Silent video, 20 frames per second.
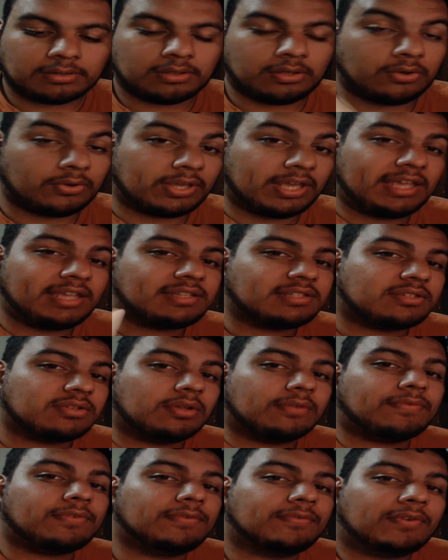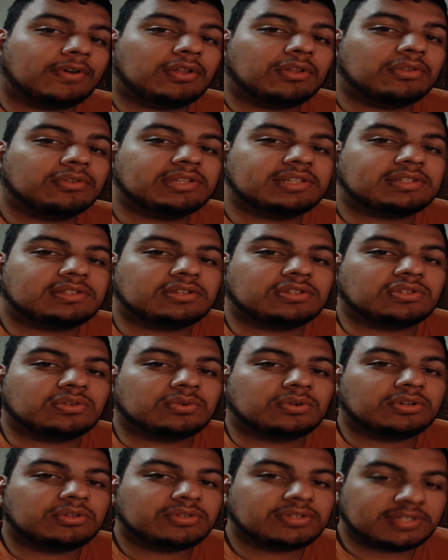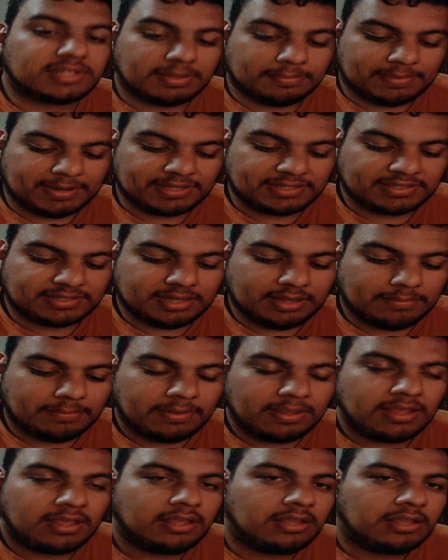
Okay, so if you followed this tutorial step by step,